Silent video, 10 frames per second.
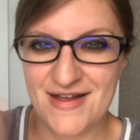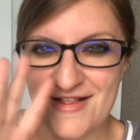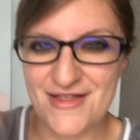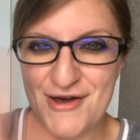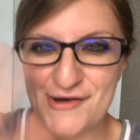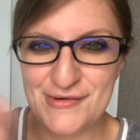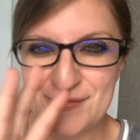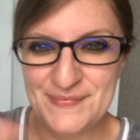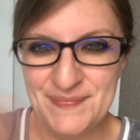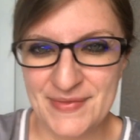
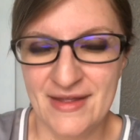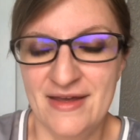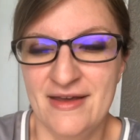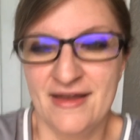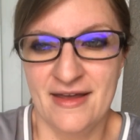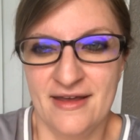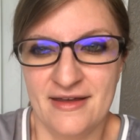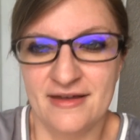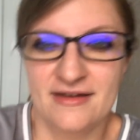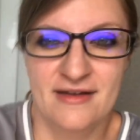Hello.
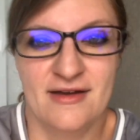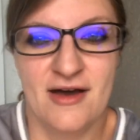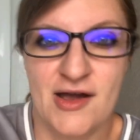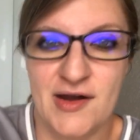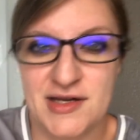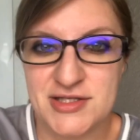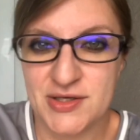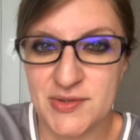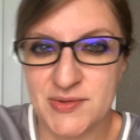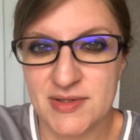Alright,
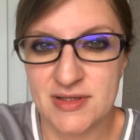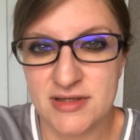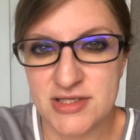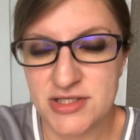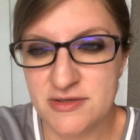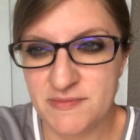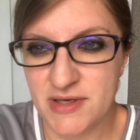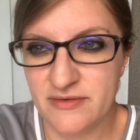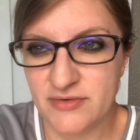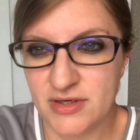so this shouldn't
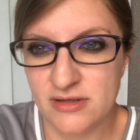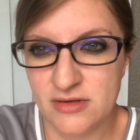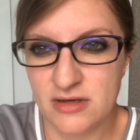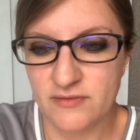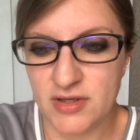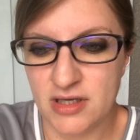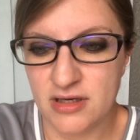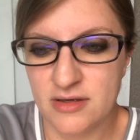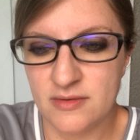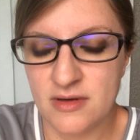be a very long
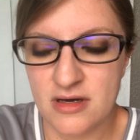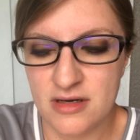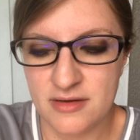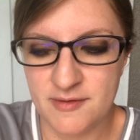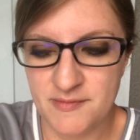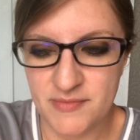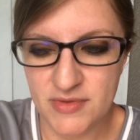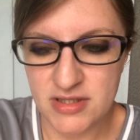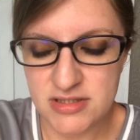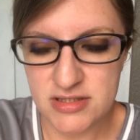video.
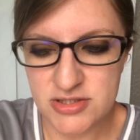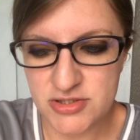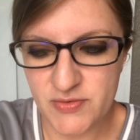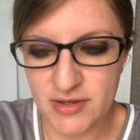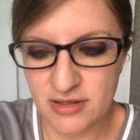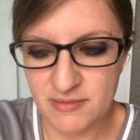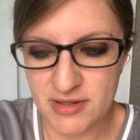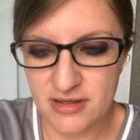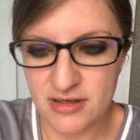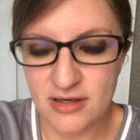This is just going to
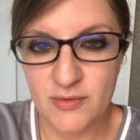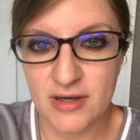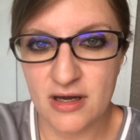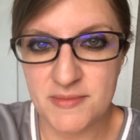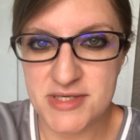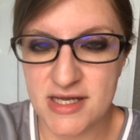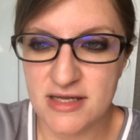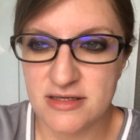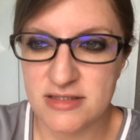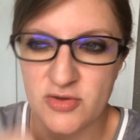be a quick
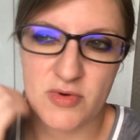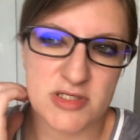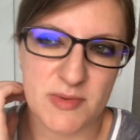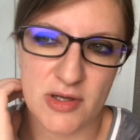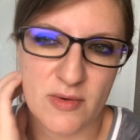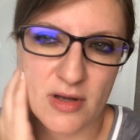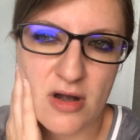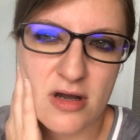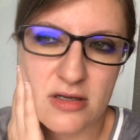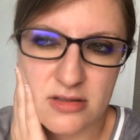update as to what's been going
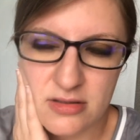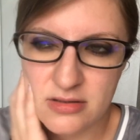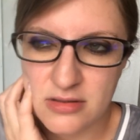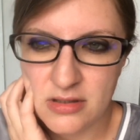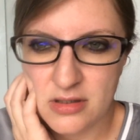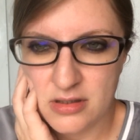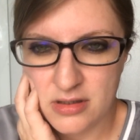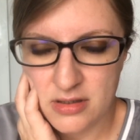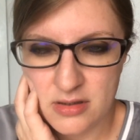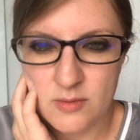on
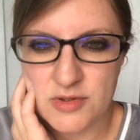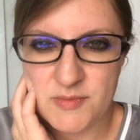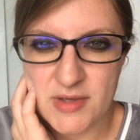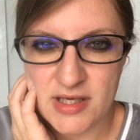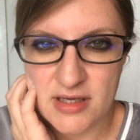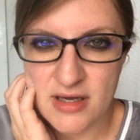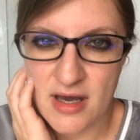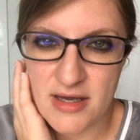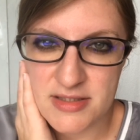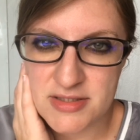with me
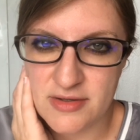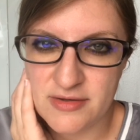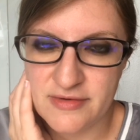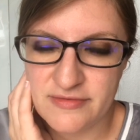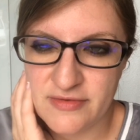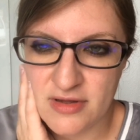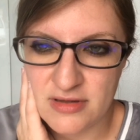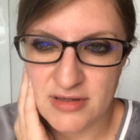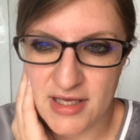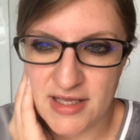as of
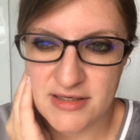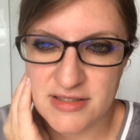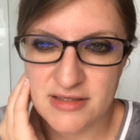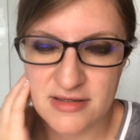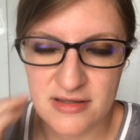late.